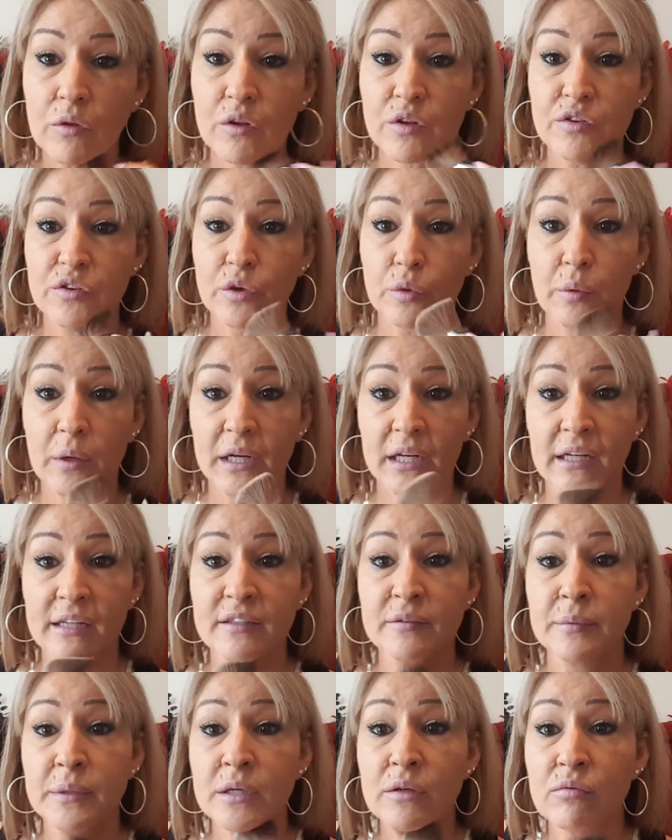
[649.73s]
still recognize
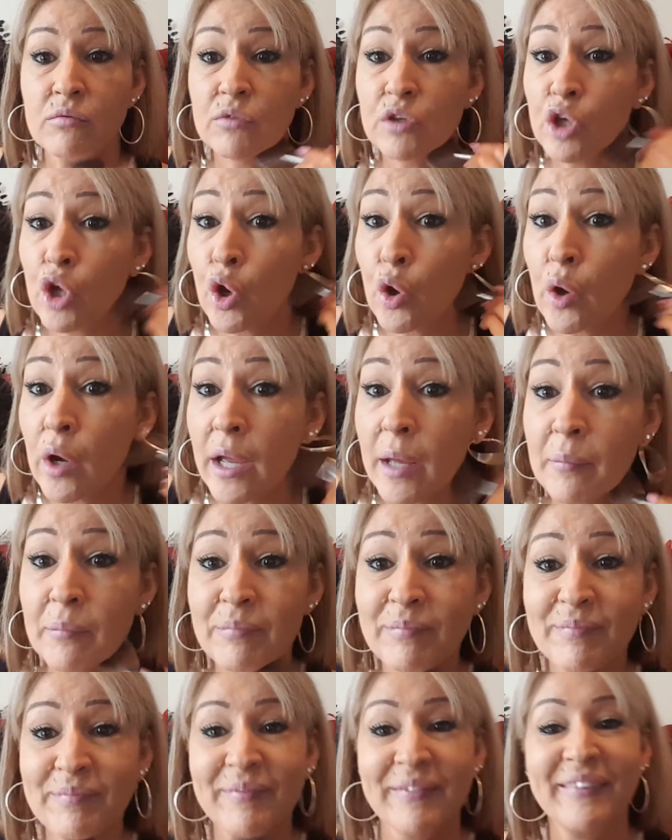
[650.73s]
me? You know who I
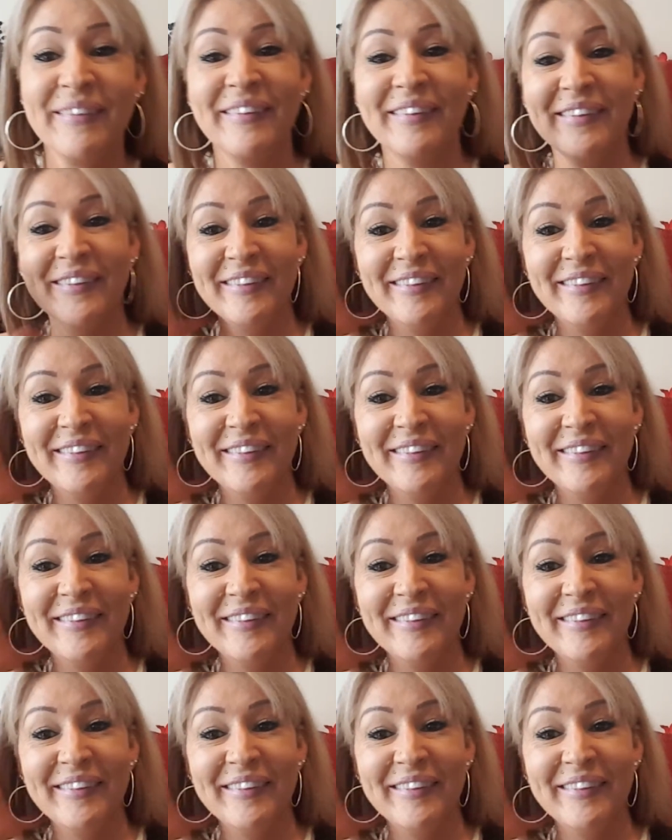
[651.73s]
am?